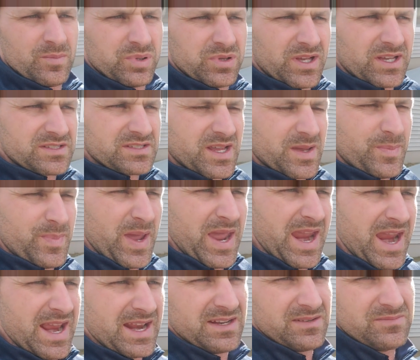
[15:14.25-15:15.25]
Plus I
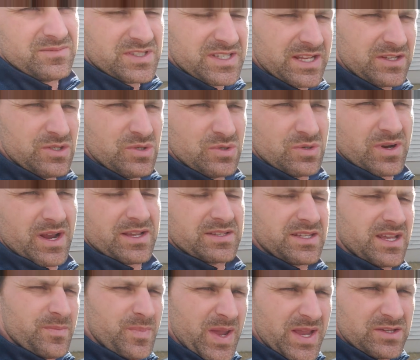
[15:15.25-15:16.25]
paid, say two grand,
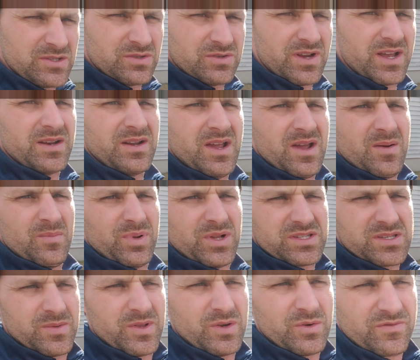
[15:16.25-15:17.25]
say I paid two grand,
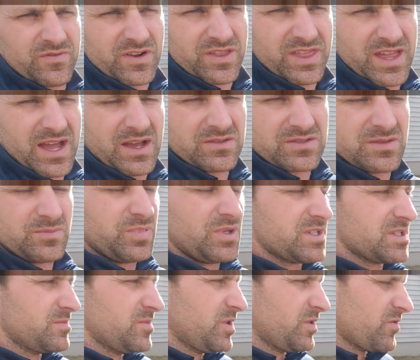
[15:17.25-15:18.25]
plus I'm into it for thousand,
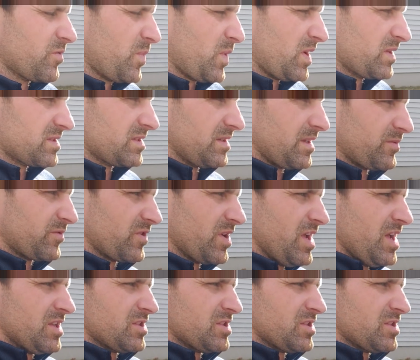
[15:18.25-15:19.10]
plus I'm into it for parts and labor.